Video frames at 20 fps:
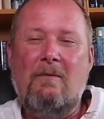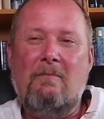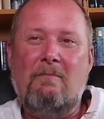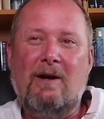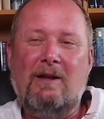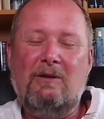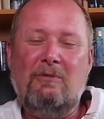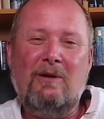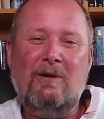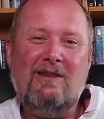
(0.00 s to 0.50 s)

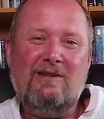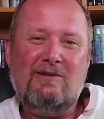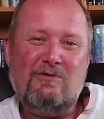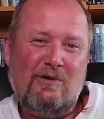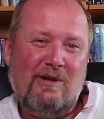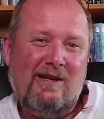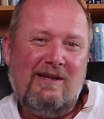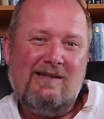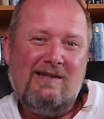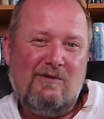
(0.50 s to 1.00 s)
But with
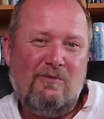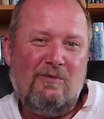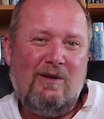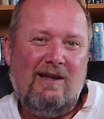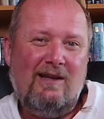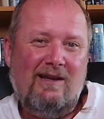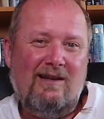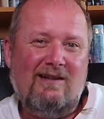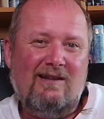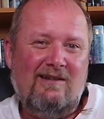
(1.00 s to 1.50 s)
trees,
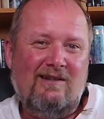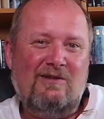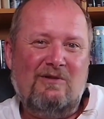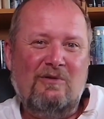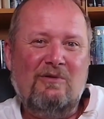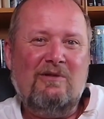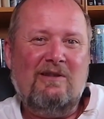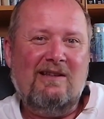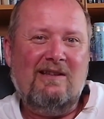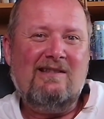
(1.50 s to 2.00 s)
we
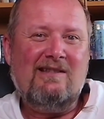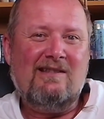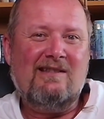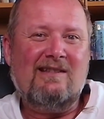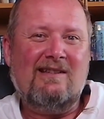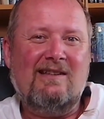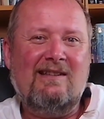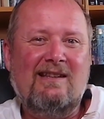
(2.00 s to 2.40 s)
do these